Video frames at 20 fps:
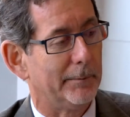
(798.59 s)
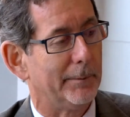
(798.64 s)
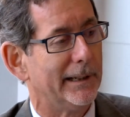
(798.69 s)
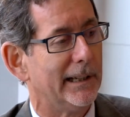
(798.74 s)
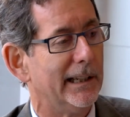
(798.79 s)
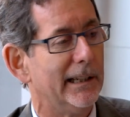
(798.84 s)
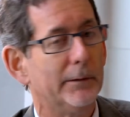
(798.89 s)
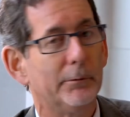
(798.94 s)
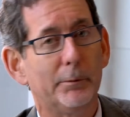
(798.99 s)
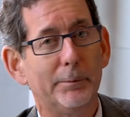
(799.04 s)
and
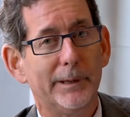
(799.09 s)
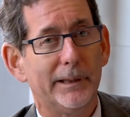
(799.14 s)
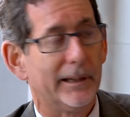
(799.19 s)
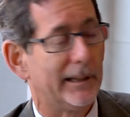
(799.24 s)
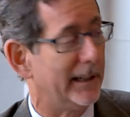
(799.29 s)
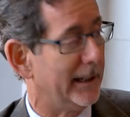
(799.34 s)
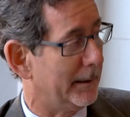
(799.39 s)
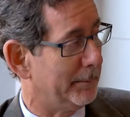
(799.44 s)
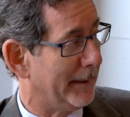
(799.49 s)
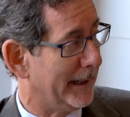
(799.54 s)
he will be the
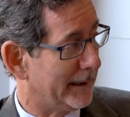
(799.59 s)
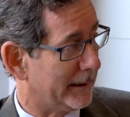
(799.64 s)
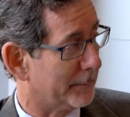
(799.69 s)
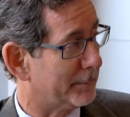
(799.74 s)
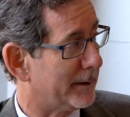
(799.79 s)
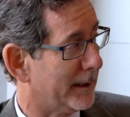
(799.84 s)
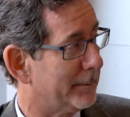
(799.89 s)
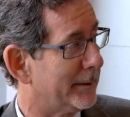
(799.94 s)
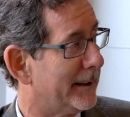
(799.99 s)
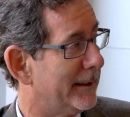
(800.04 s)
kingmaker
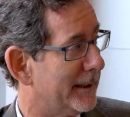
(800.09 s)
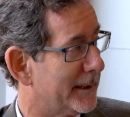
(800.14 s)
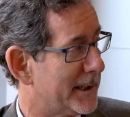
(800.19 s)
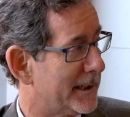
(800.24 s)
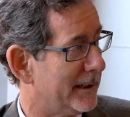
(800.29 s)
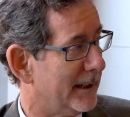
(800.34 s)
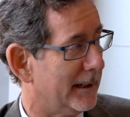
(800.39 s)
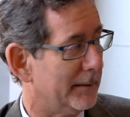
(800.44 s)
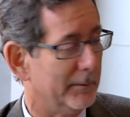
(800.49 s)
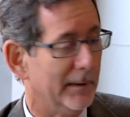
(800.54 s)
probably this
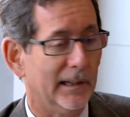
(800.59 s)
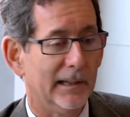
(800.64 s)
time.